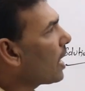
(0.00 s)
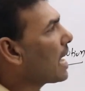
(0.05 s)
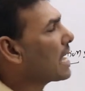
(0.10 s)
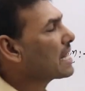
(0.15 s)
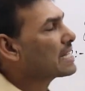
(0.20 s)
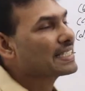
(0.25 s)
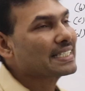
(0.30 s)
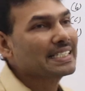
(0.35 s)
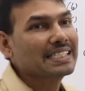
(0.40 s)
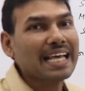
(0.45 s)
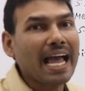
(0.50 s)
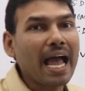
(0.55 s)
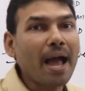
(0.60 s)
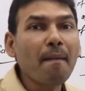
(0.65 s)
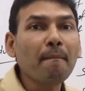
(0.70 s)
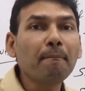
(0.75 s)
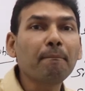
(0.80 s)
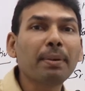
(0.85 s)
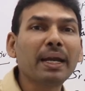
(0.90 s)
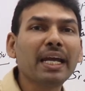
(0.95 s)

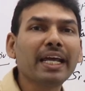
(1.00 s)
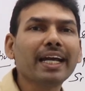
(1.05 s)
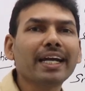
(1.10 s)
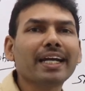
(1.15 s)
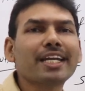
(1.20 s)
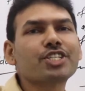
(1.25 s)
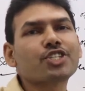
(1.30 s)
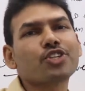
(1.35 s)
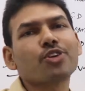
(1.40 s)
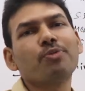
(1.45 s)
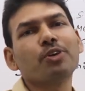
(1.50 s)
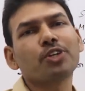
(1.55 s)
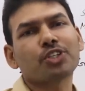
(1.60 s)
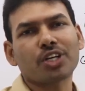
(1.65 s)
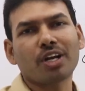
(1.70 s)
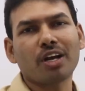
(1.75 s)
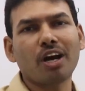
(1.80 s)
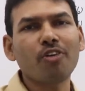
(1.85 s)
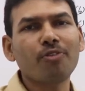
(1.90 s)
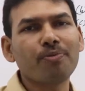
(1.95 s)
sampling distribution
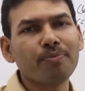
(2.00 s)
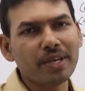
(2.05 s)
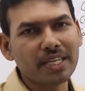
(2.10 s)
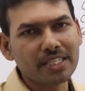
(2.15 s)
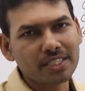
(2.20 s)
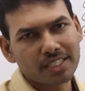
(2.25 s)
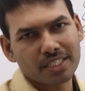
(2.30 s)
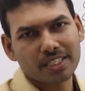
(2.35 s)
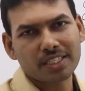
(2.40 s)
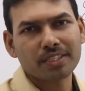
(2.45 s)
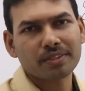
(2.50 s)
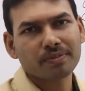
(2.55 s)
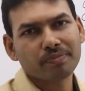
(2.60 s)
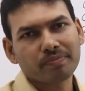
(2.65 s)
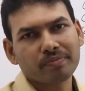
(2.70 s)
of means.